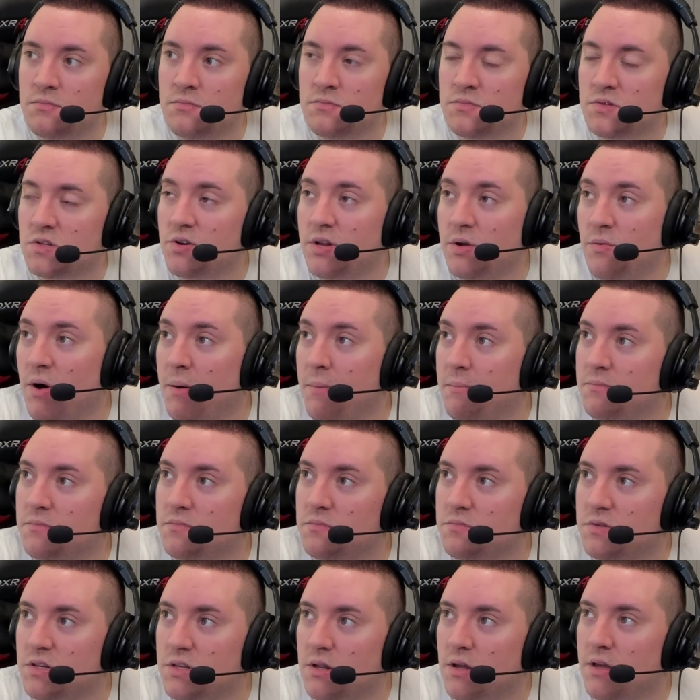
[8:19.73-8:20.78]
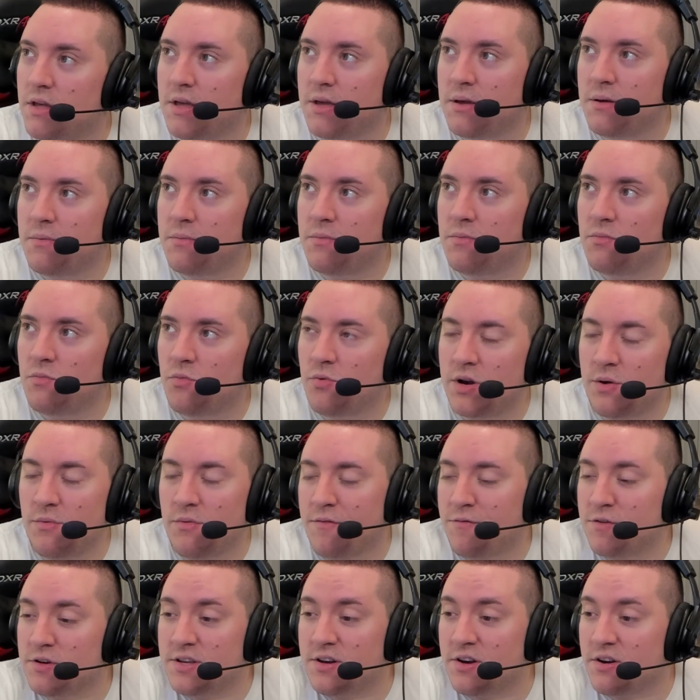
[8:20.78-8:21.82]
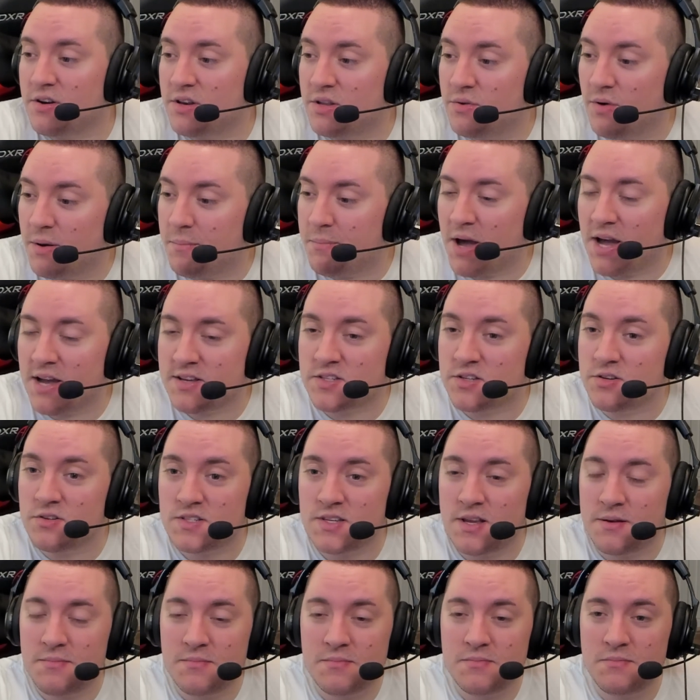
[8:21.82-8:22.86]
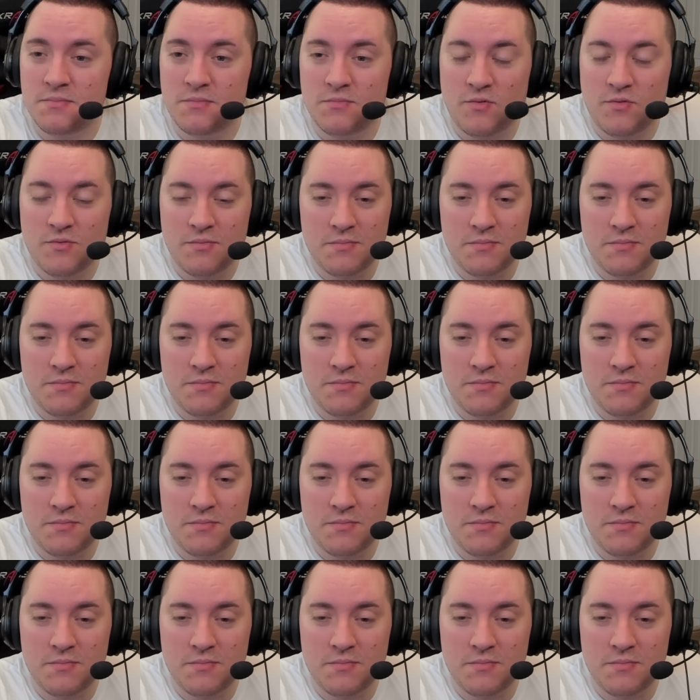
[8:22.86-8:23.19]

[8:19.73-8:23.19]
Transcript: so what do you want for dinner? You want pasta or something?